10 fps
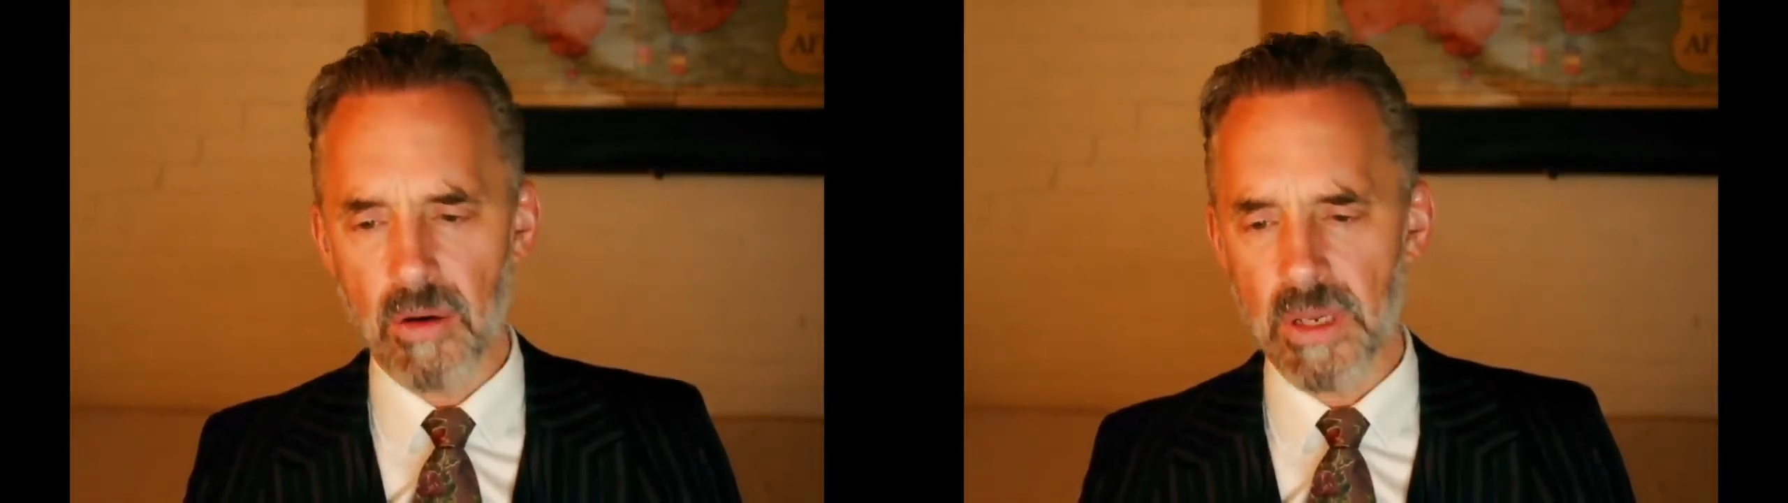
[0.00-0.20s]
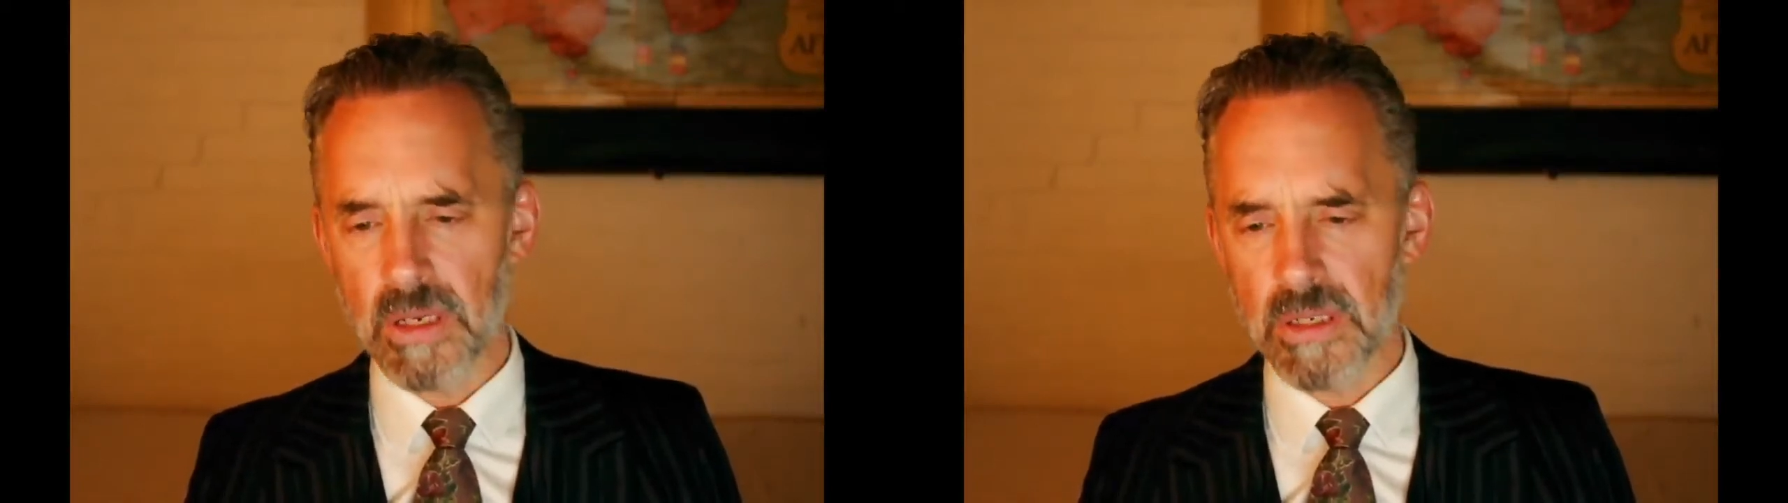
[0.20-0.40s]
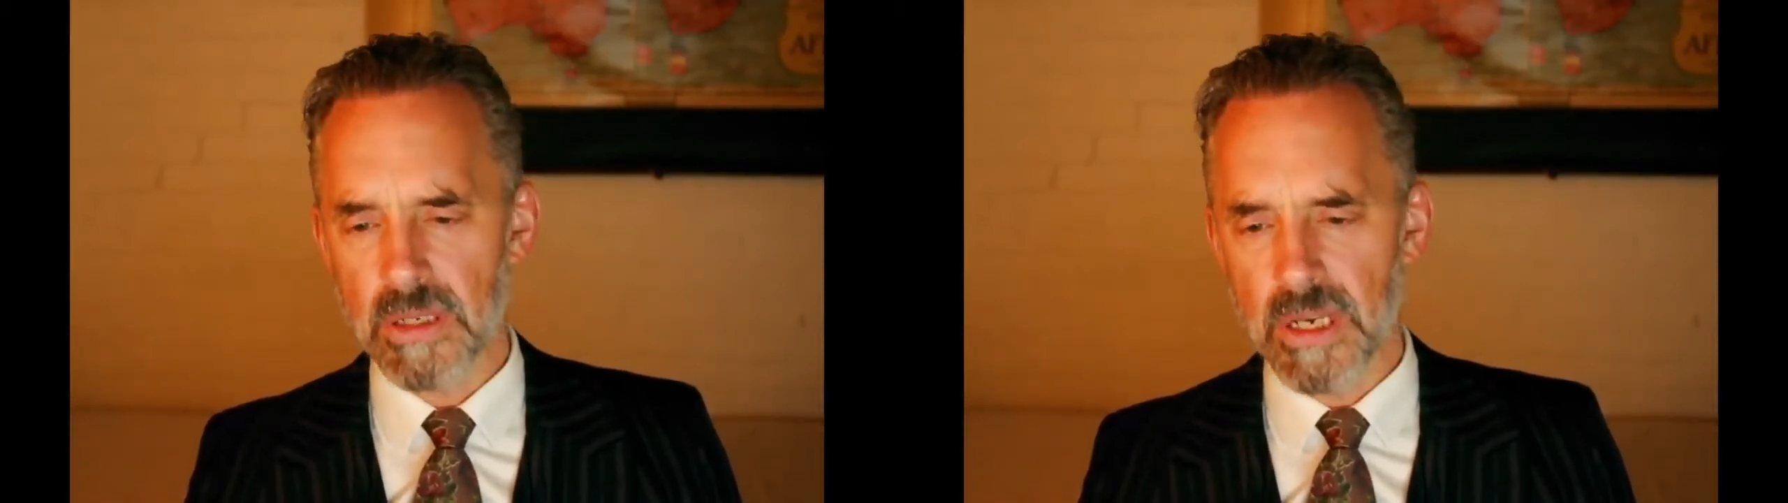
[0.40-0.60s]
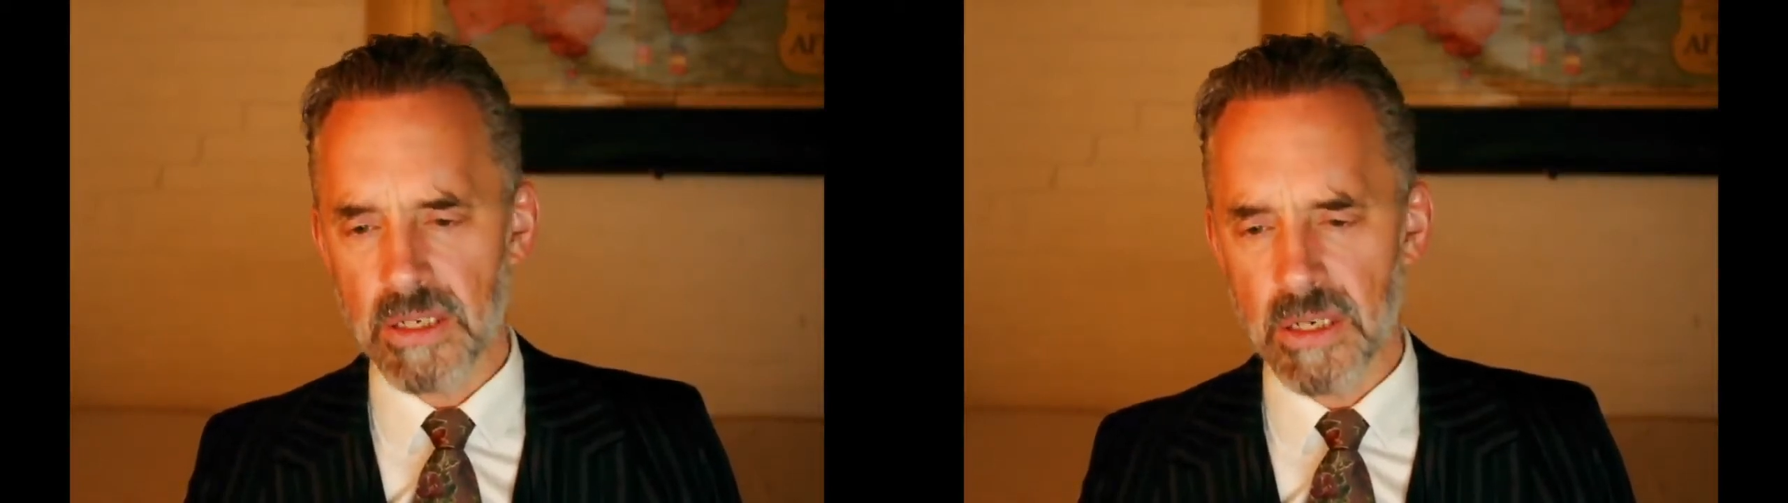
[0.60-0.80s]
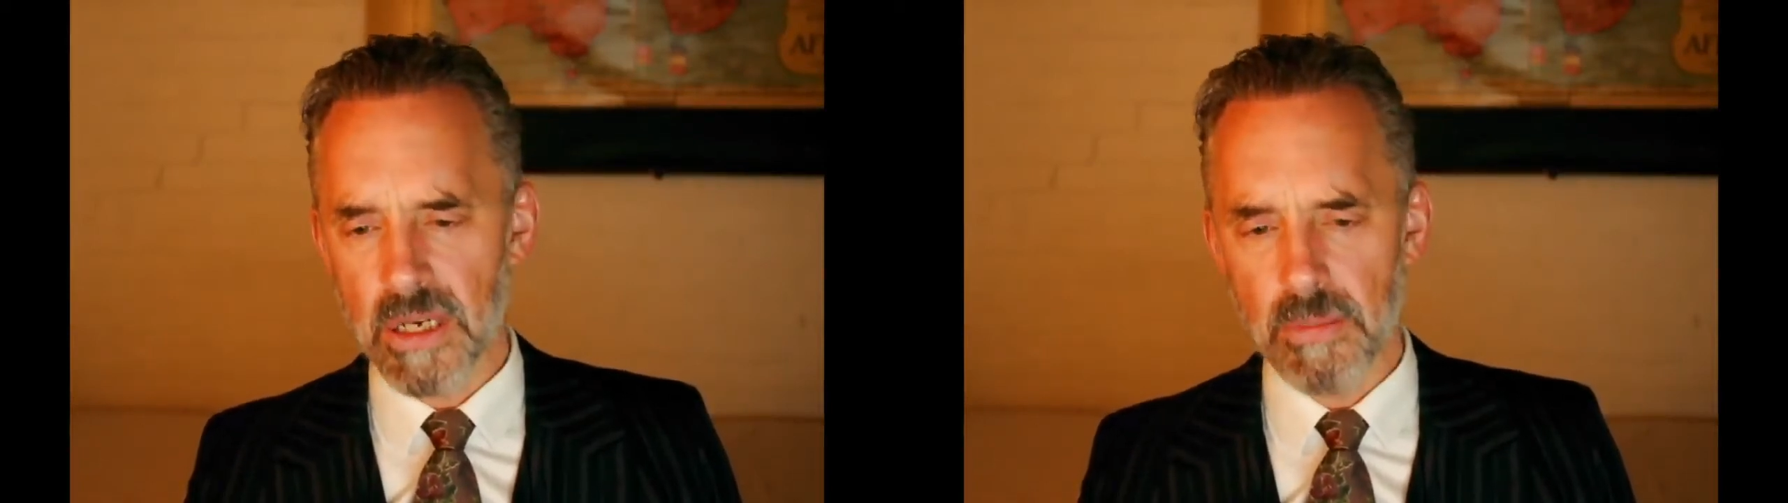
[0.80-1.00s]
because the next
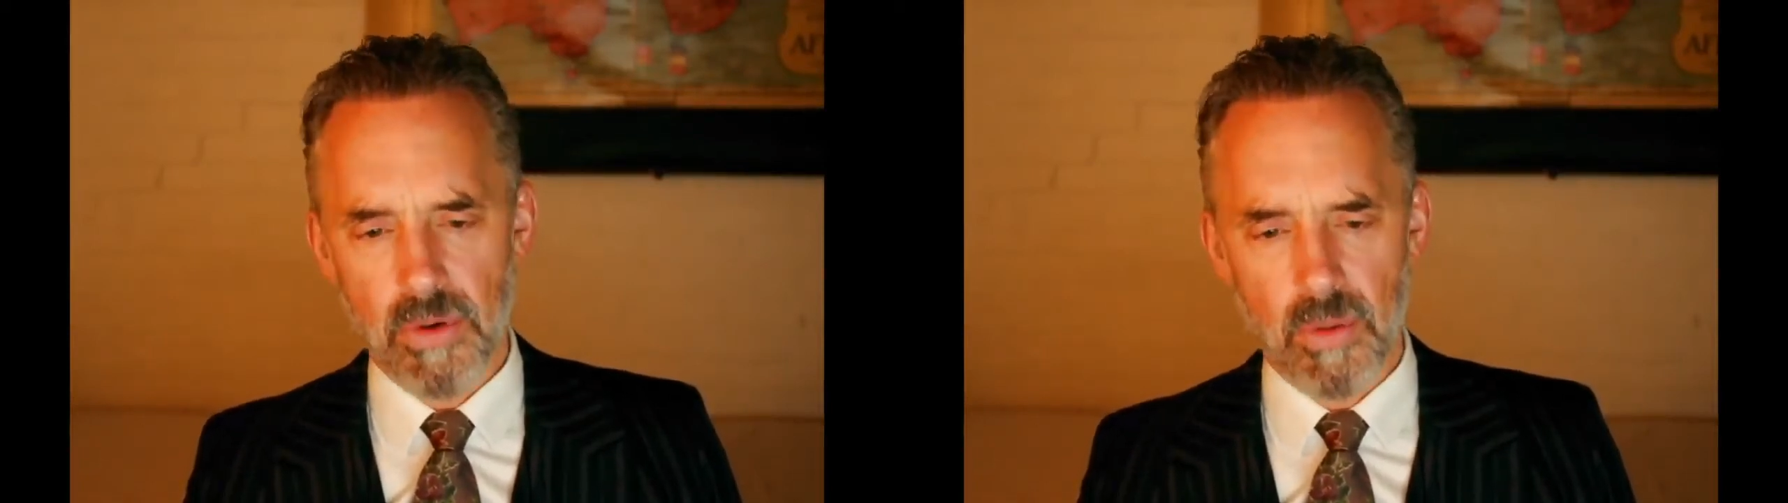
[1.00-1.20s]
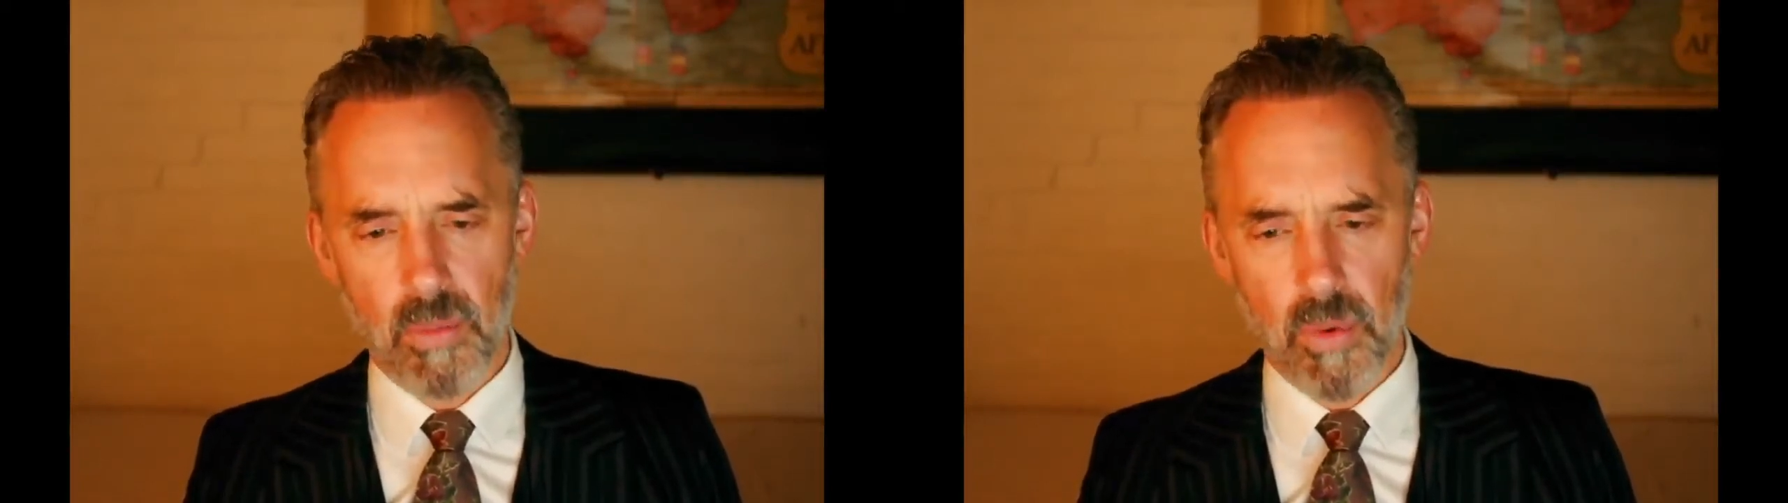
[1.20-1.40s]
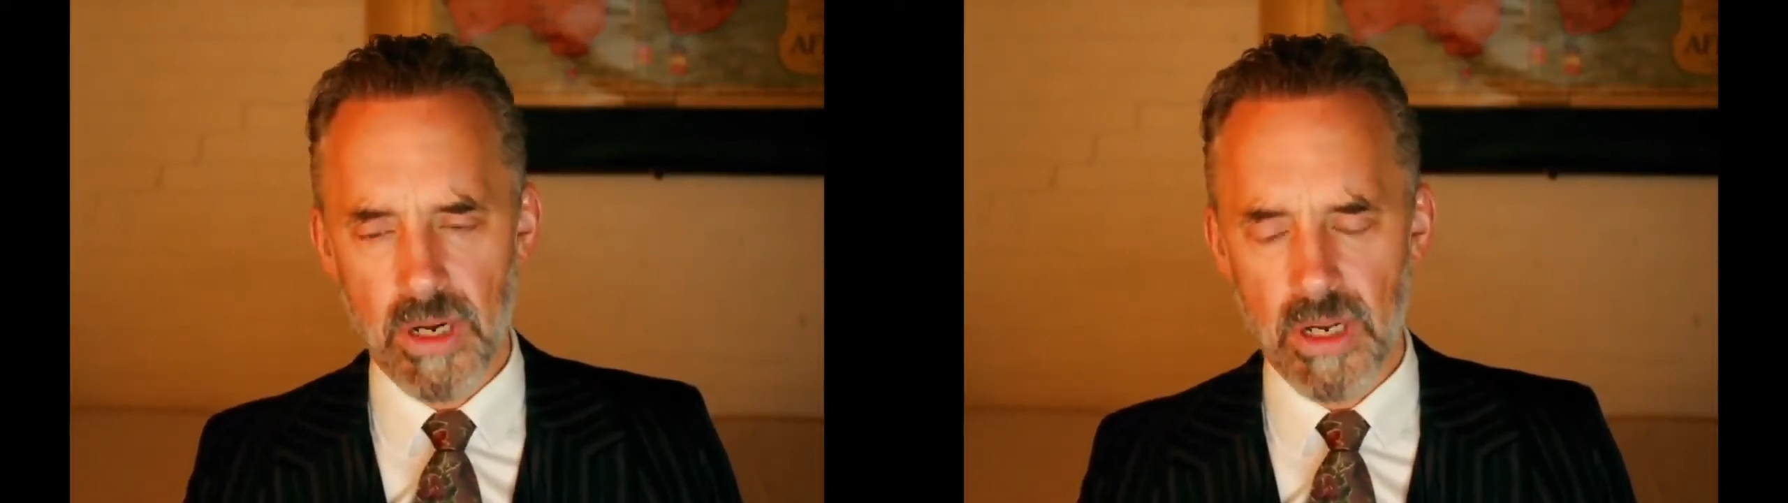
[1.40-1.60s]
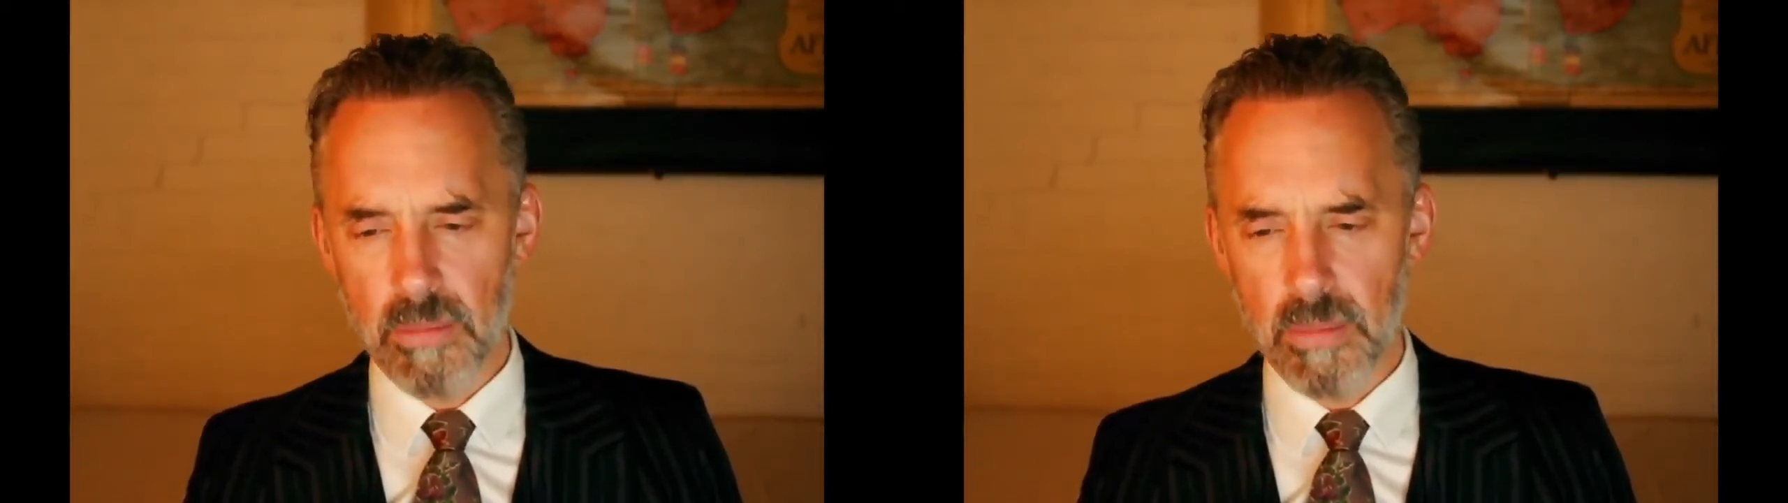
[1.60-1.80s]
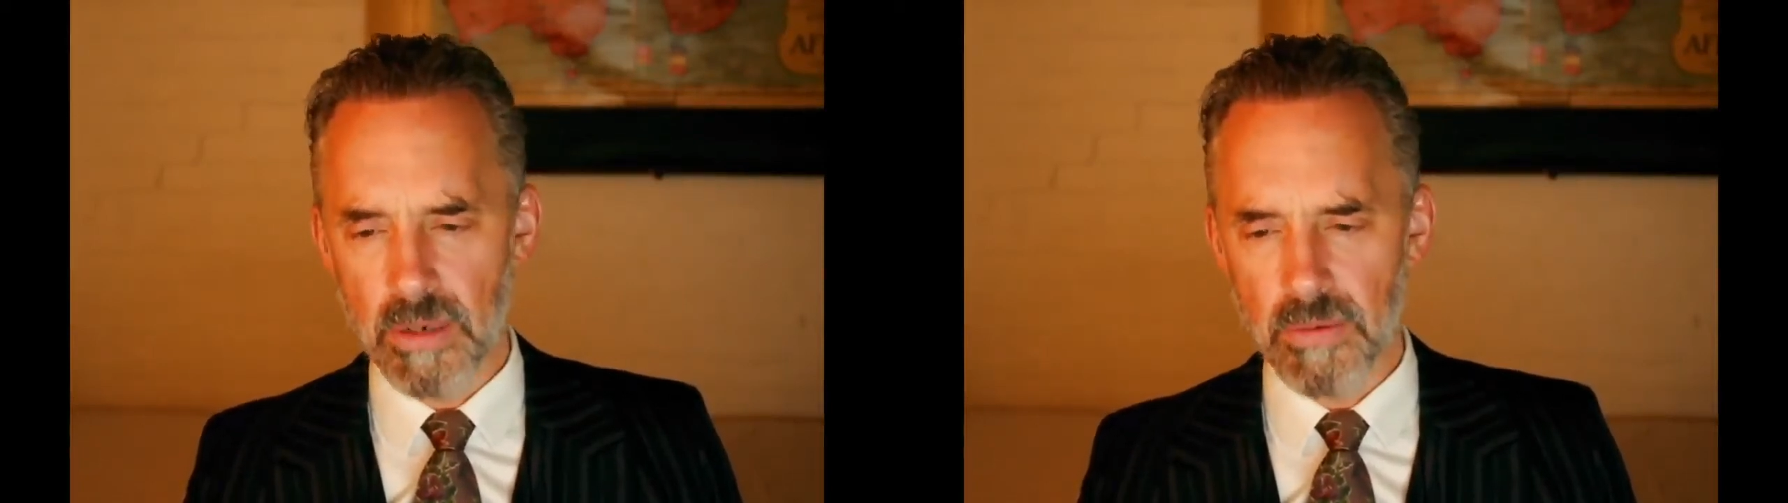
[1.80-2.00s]
time you get worried in the
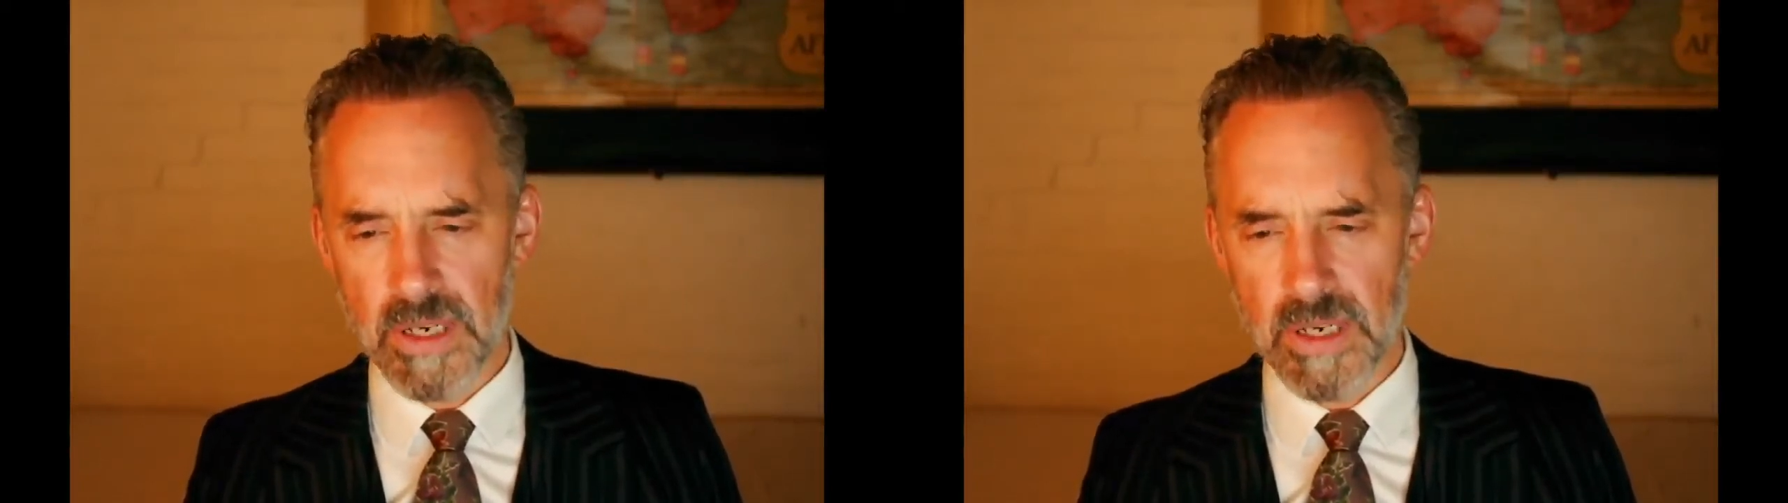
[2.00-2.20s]
middle of the day,